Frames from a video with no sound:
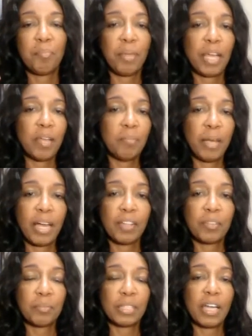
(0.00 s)
Bed Bath
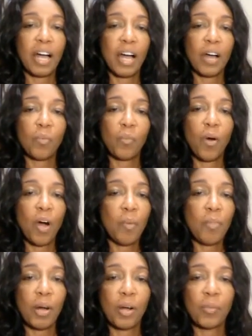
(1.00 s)
& Beyond,
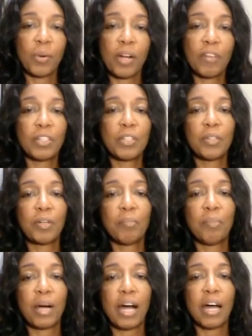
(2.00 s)
Walmart, wherever you can
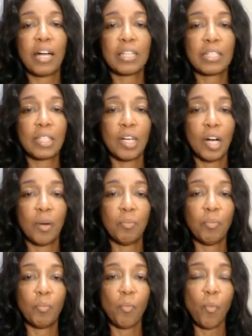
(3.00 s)
buy
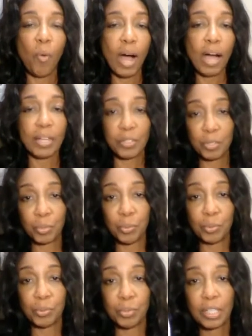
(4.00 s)
some wine
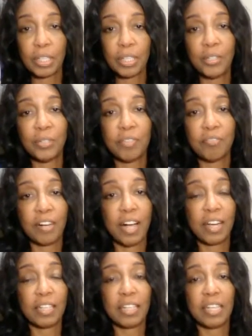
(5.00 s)
tools, you can
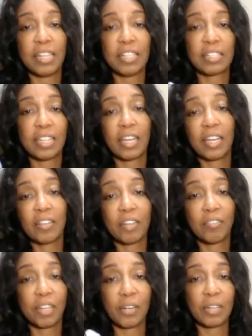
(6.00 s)
find these, and they're
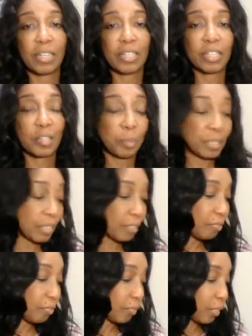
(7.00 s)
very inexpensive,
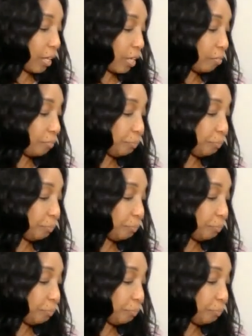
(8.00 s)
okay?